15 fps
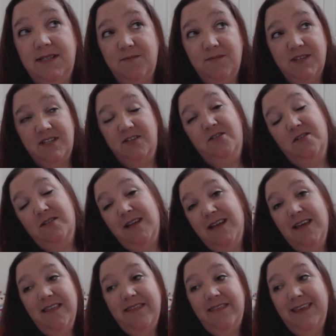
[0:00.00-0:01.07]
ones. I'm still
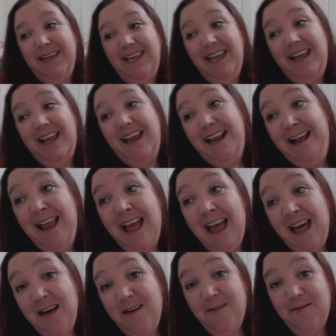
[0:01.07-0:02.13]
thinking. And I
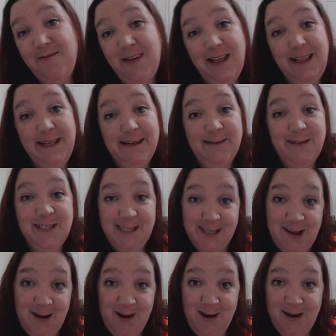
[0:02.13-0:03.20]
have a little
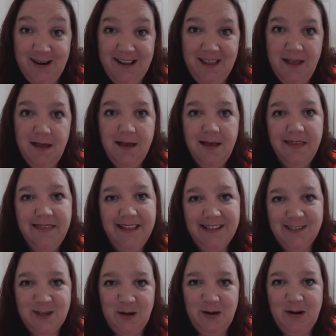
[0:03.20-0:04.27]
song
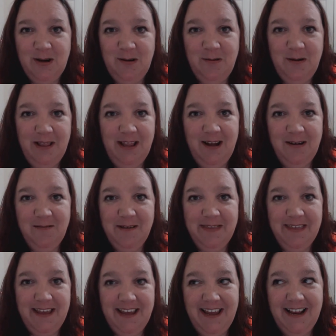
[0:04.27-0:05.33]
that's going to go along
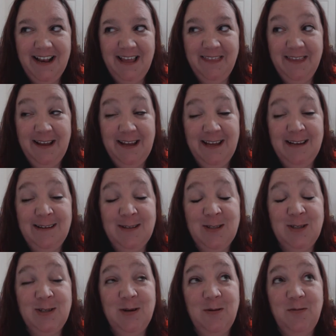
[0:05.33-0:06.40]
with it. And I think it is
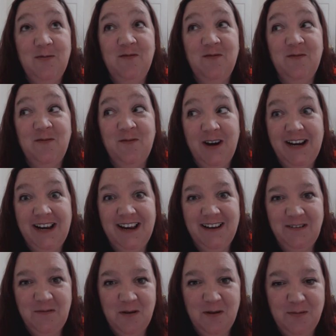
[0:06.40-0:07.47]
so
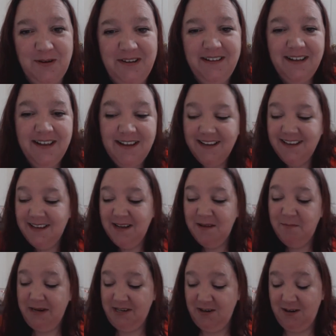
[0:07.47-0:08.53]
freaking adorable.
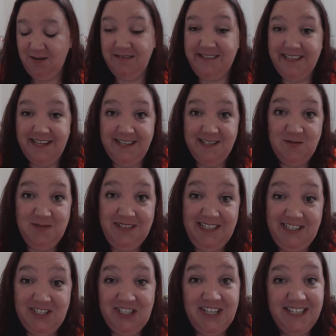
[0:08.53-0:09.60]
My daughter said it's
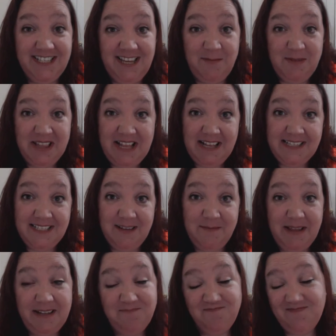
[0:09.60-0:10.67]
really cheesy, but that's,
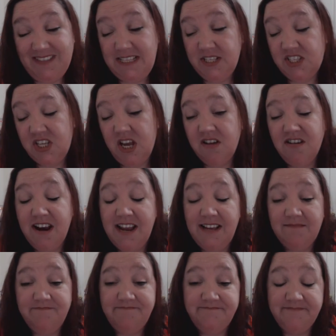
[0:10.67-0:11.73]
I'm like, it's all
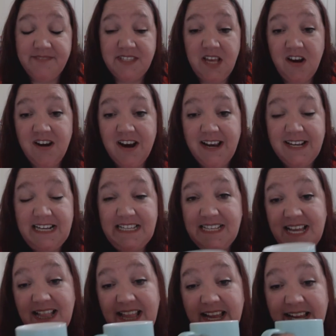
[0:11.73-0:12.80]
right. It's all right
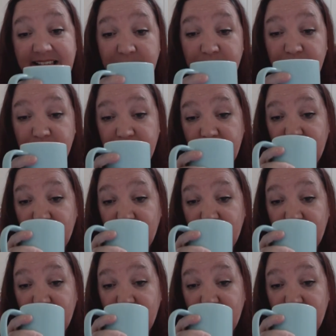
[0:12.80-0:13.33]
because I like it.